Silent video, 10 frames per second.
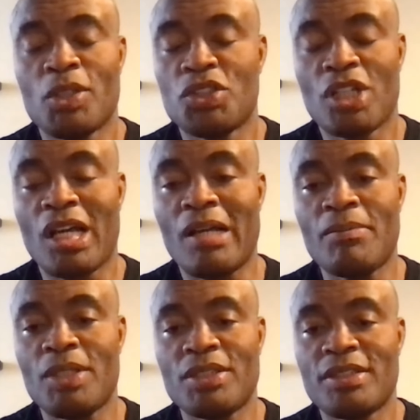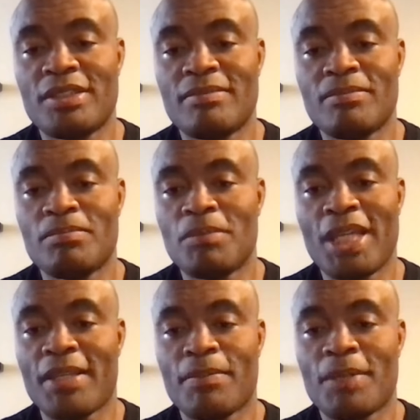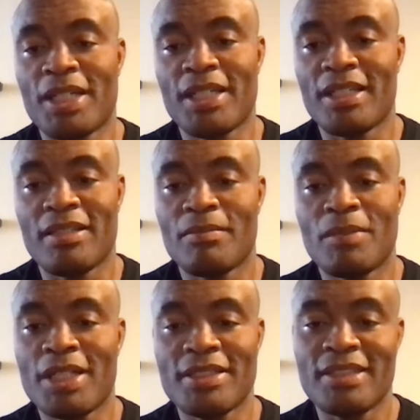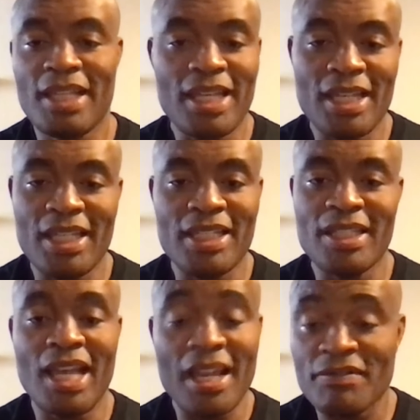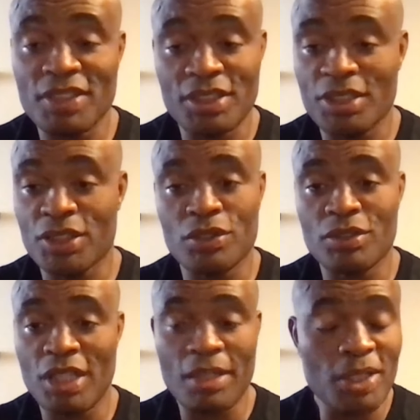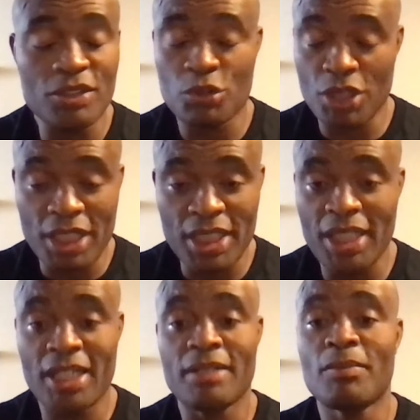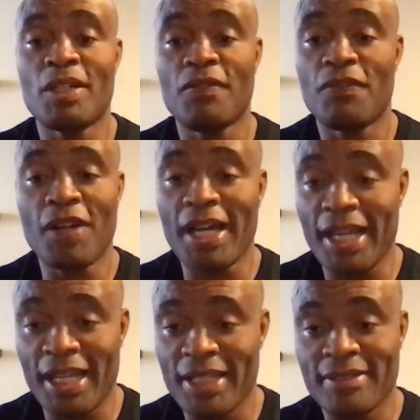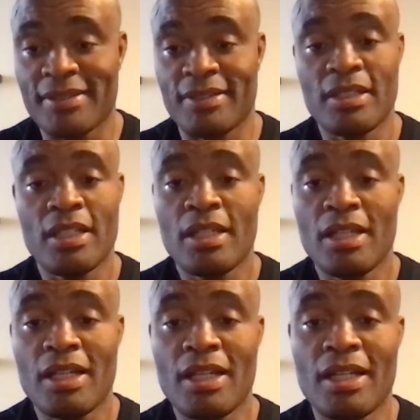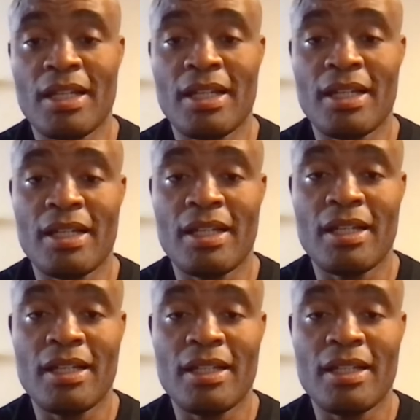job and make my day every single day, my training and my fights uh